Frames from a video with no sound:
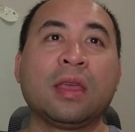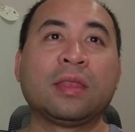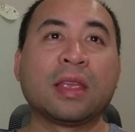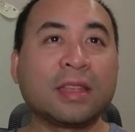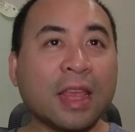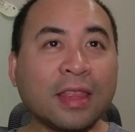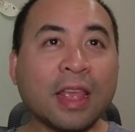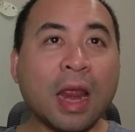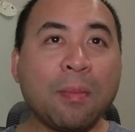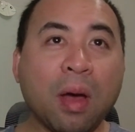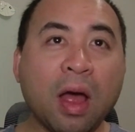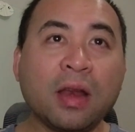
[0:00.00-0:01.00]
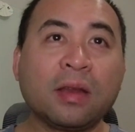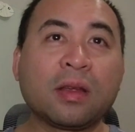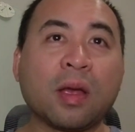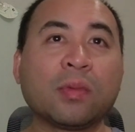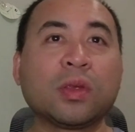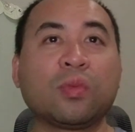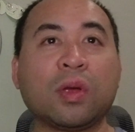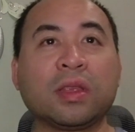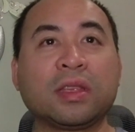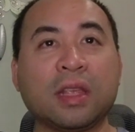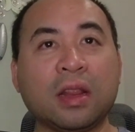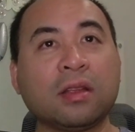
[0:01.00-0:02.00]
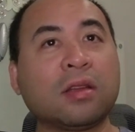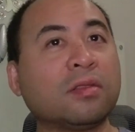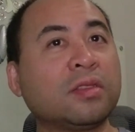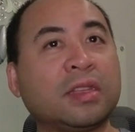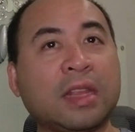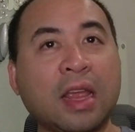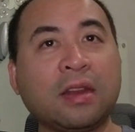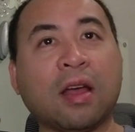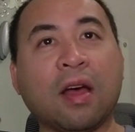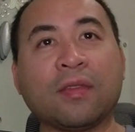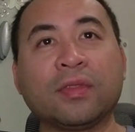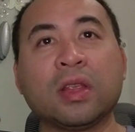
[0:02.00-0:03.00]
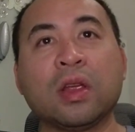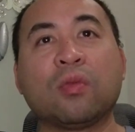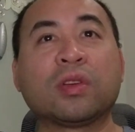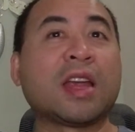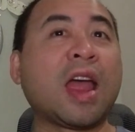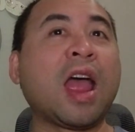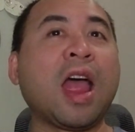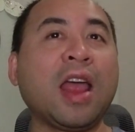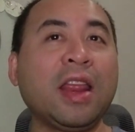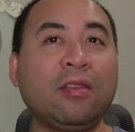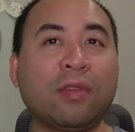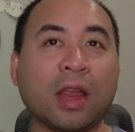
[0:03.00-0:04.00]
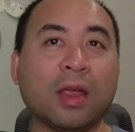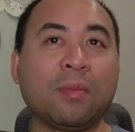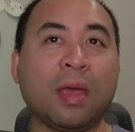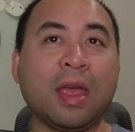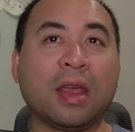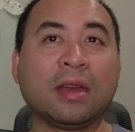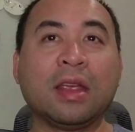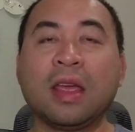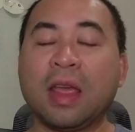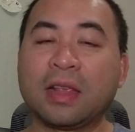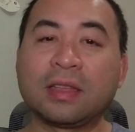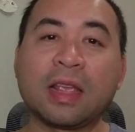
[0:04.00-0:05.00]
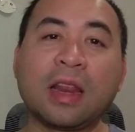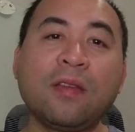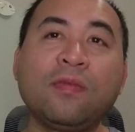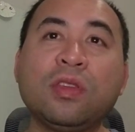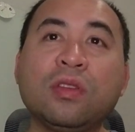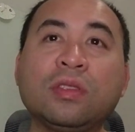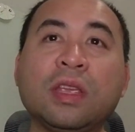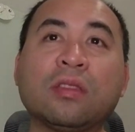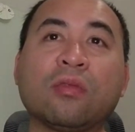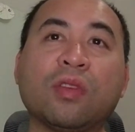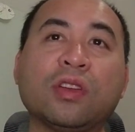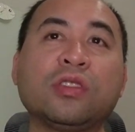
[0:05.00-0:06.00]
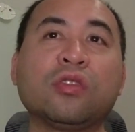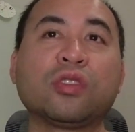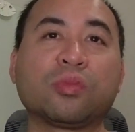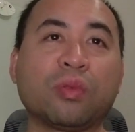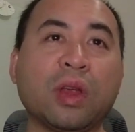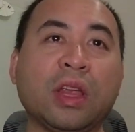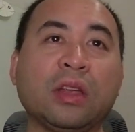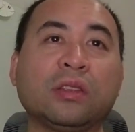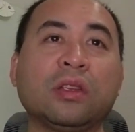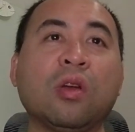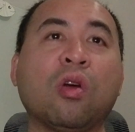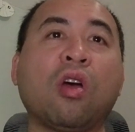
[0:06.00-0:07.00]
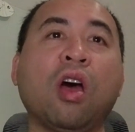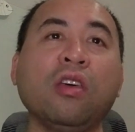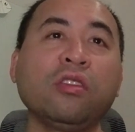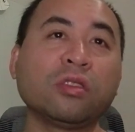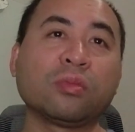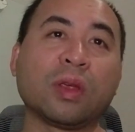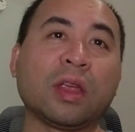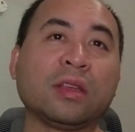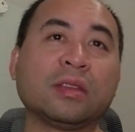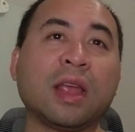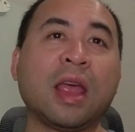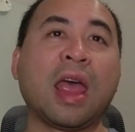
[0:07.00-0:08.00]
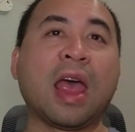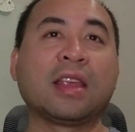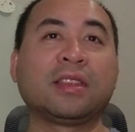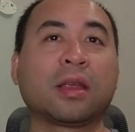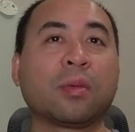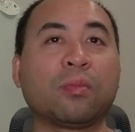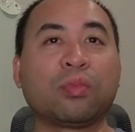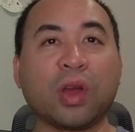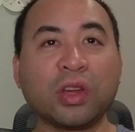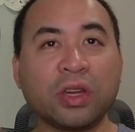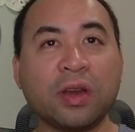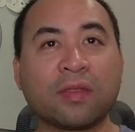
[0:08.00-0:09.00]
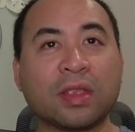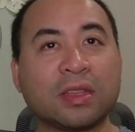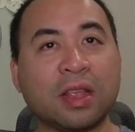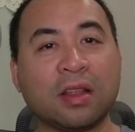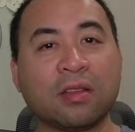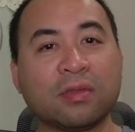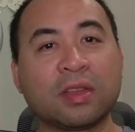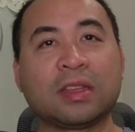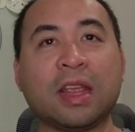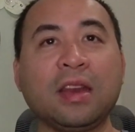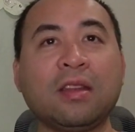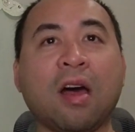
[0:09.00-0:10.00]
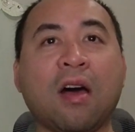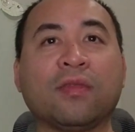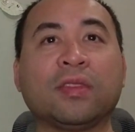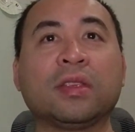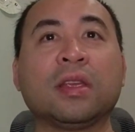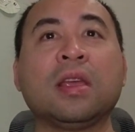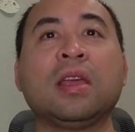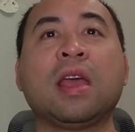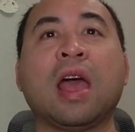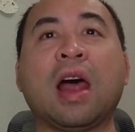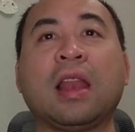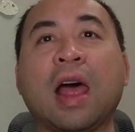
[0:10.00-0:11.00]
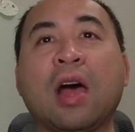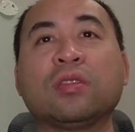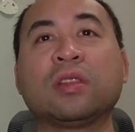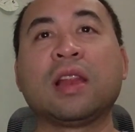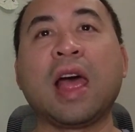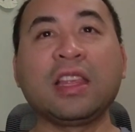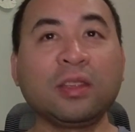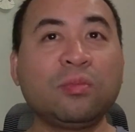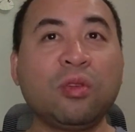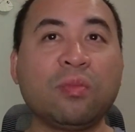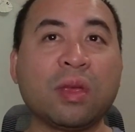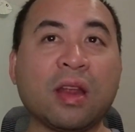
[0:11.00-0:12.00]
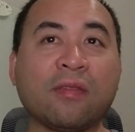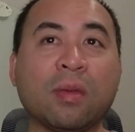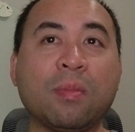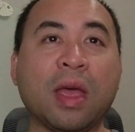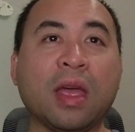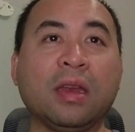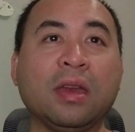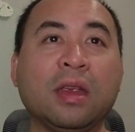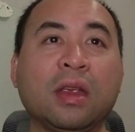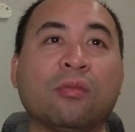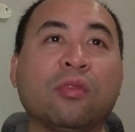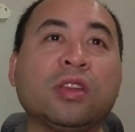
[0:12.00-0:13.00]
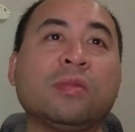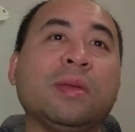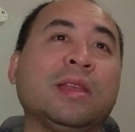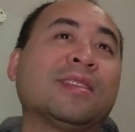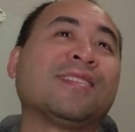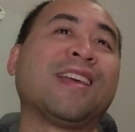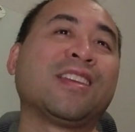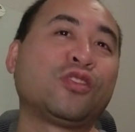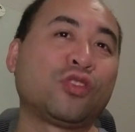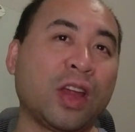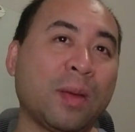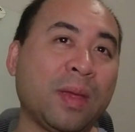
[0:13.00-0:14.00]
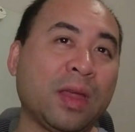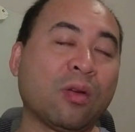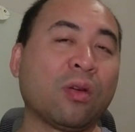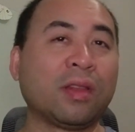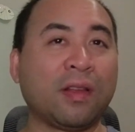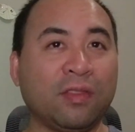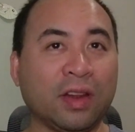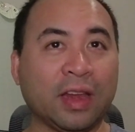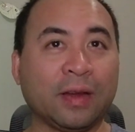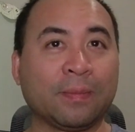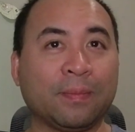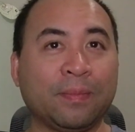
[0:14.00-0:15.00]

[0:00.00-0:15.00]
The set that I bought comes with silicone standoffs, which I highly recommend instead of using the original springs or other springs, as the compression of the silicone standoffs allows less movement of the bed, which means less tramming or leveling.